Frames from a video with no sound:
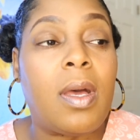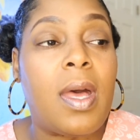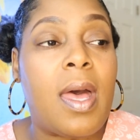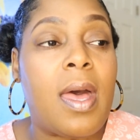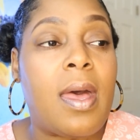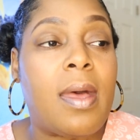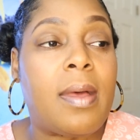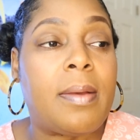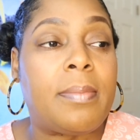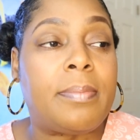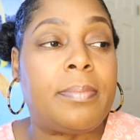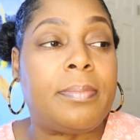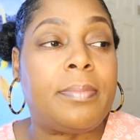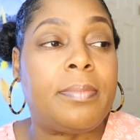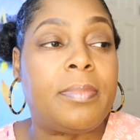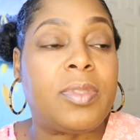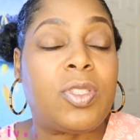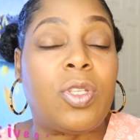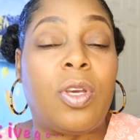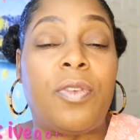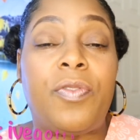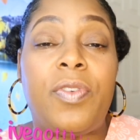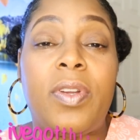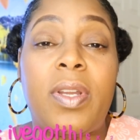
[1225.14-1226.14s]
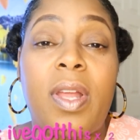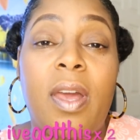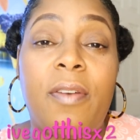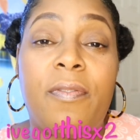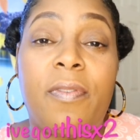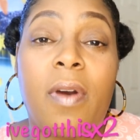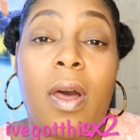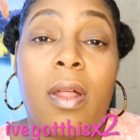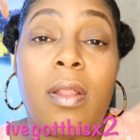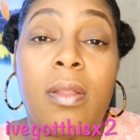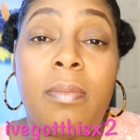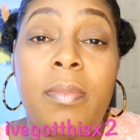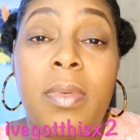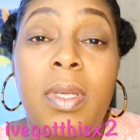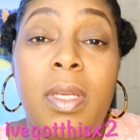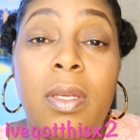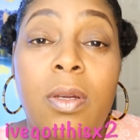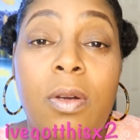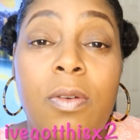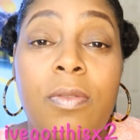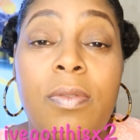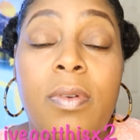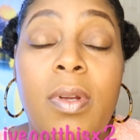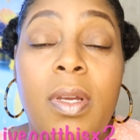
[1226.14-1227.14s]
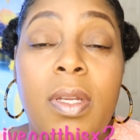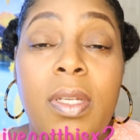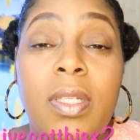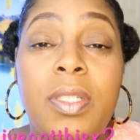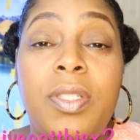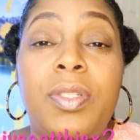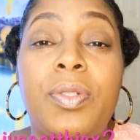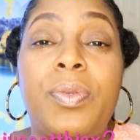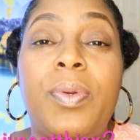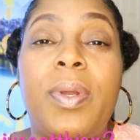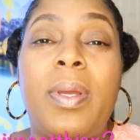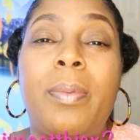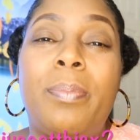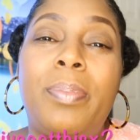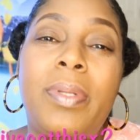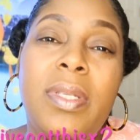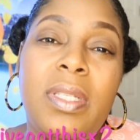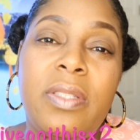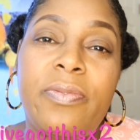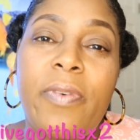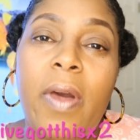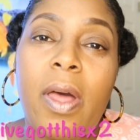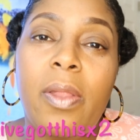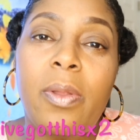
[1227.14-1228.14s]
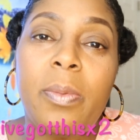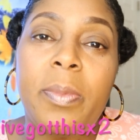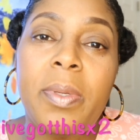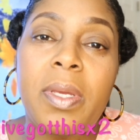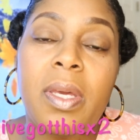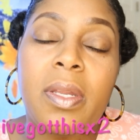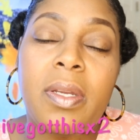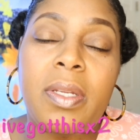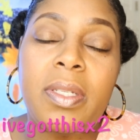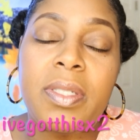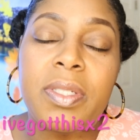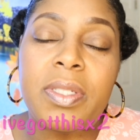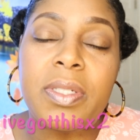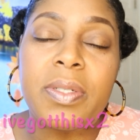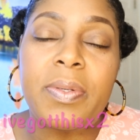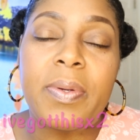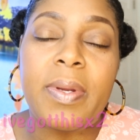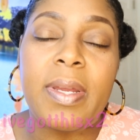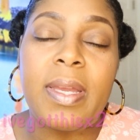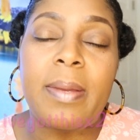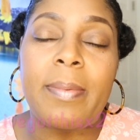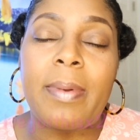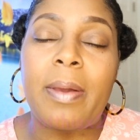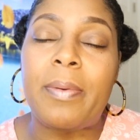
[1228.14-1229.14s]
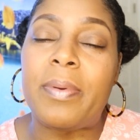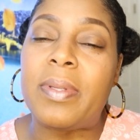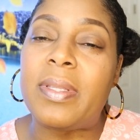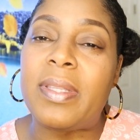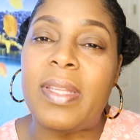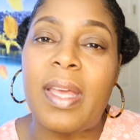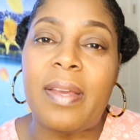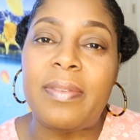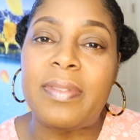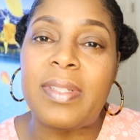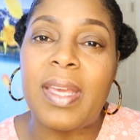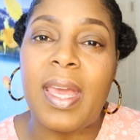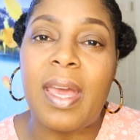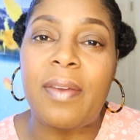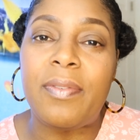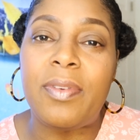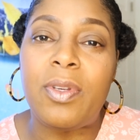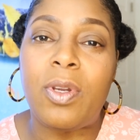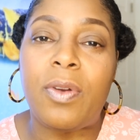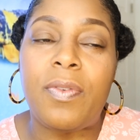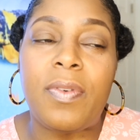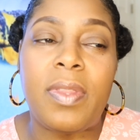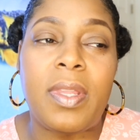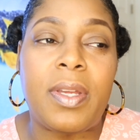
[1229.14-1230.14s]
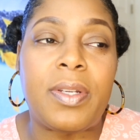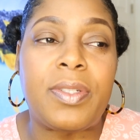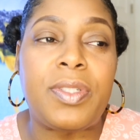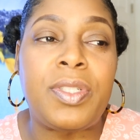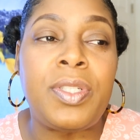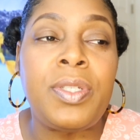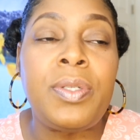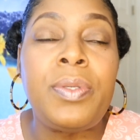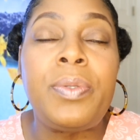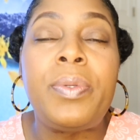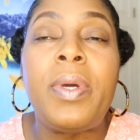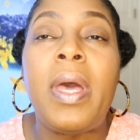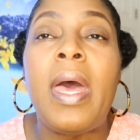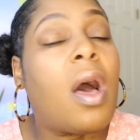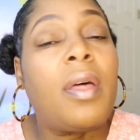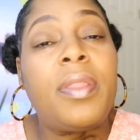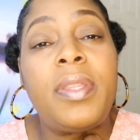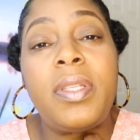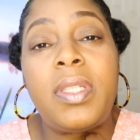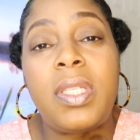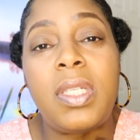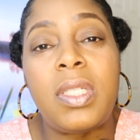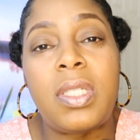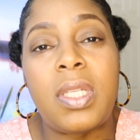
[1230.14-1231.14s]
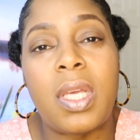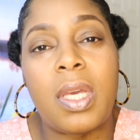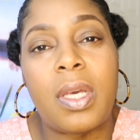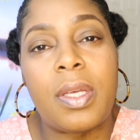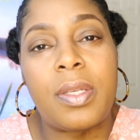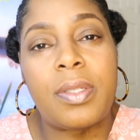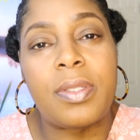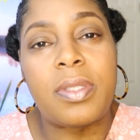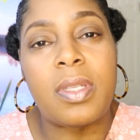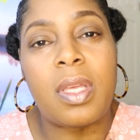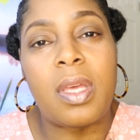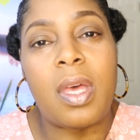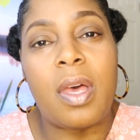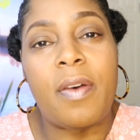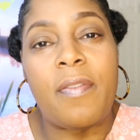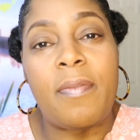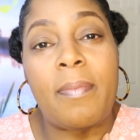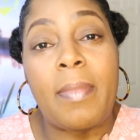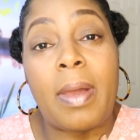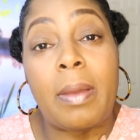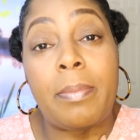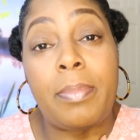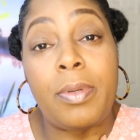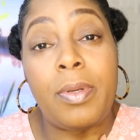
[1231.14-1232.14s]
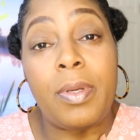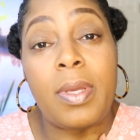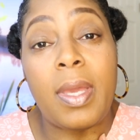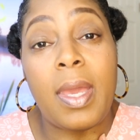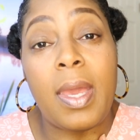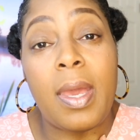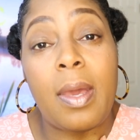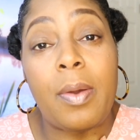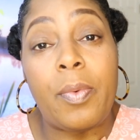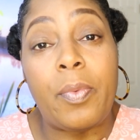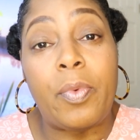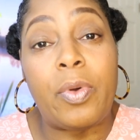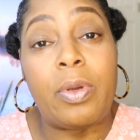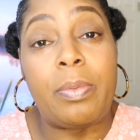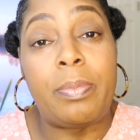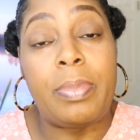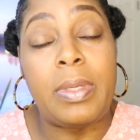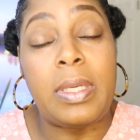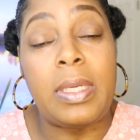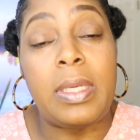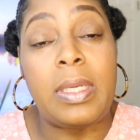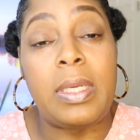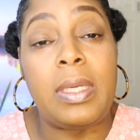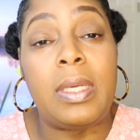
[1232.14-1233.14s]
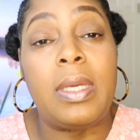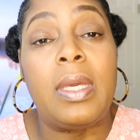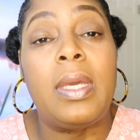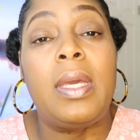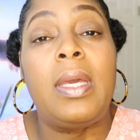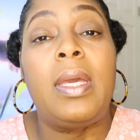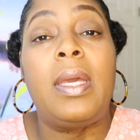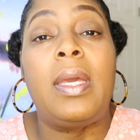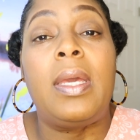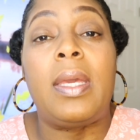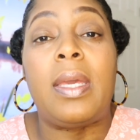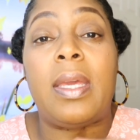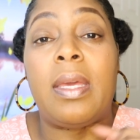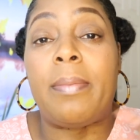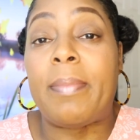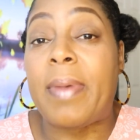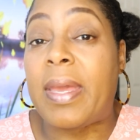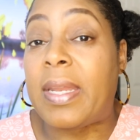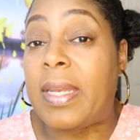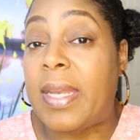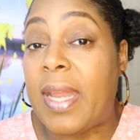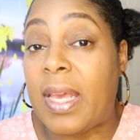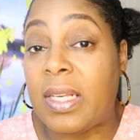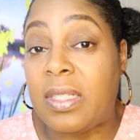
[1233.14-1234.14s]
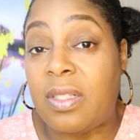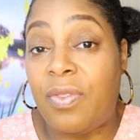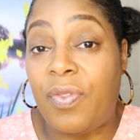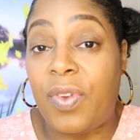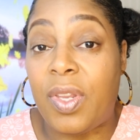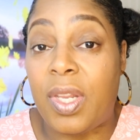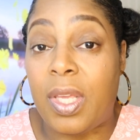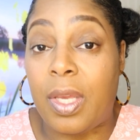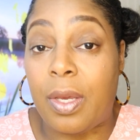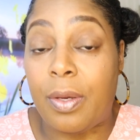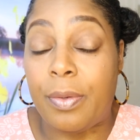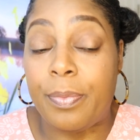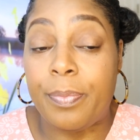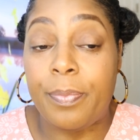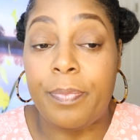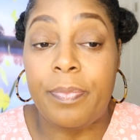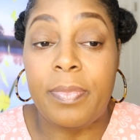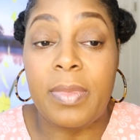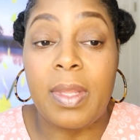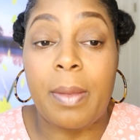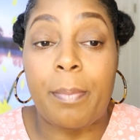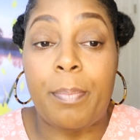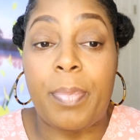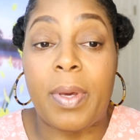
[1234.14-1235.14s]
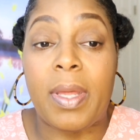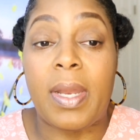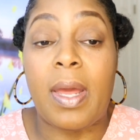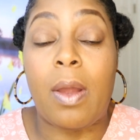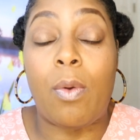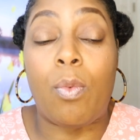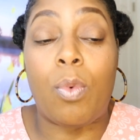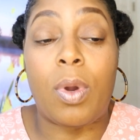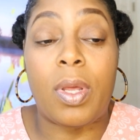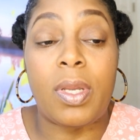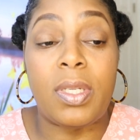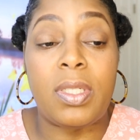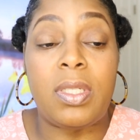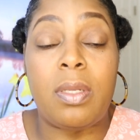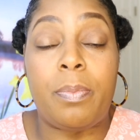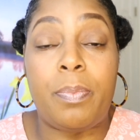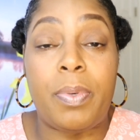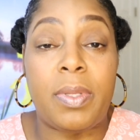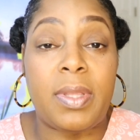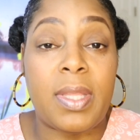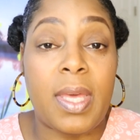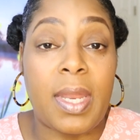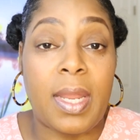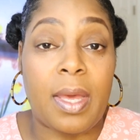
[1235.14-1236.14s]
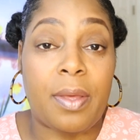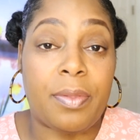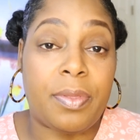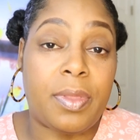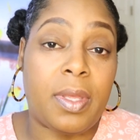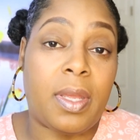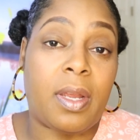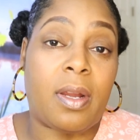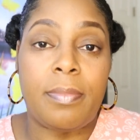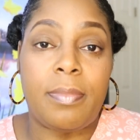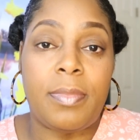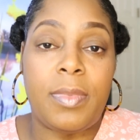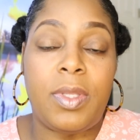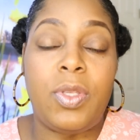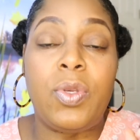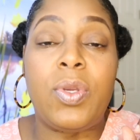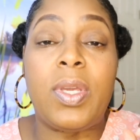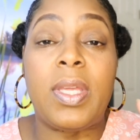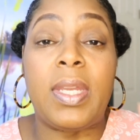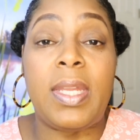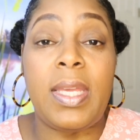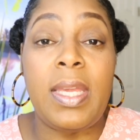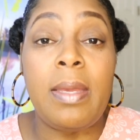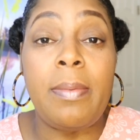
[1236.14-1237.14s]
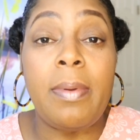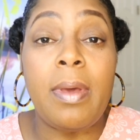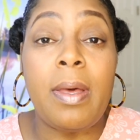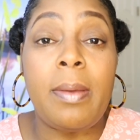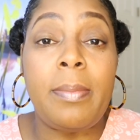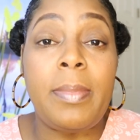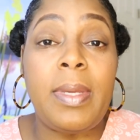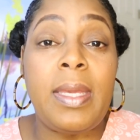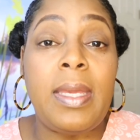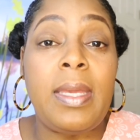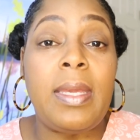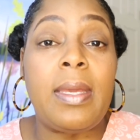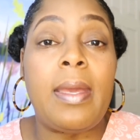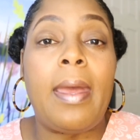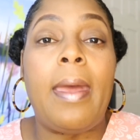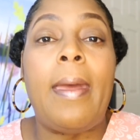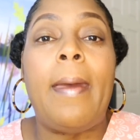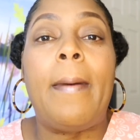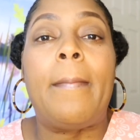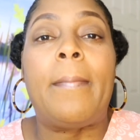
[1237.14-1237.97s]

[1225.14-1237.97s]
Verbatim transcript: um, so if you're not following me over on Instagram, please follow me on Instagram. I would love to have you over there too. All the details of my boot camp will be in my next video, but I wanted to put that out there. You can email me.